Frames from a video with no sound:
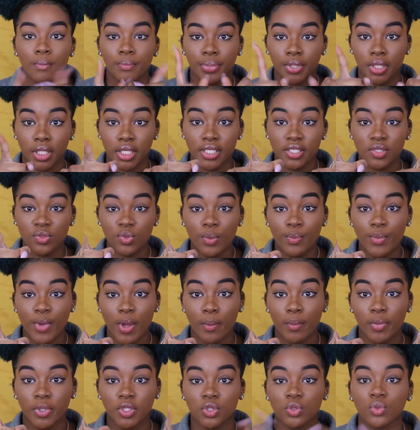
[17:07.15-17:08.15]
Please
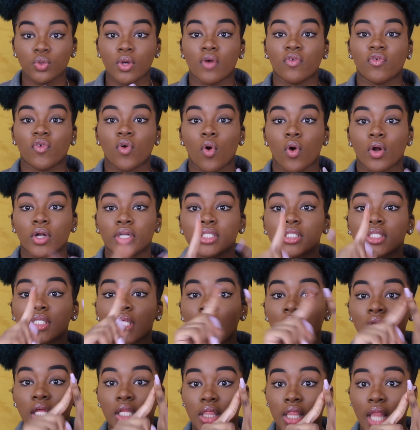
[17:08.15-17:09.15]
remember to, of course,
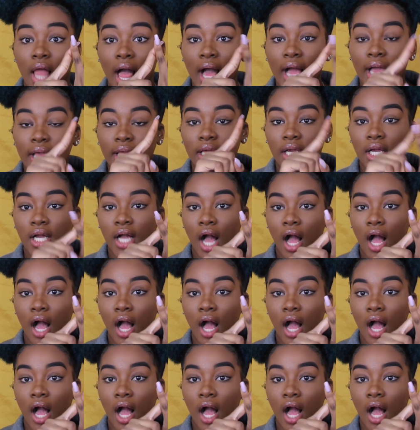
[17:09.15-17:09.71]
like,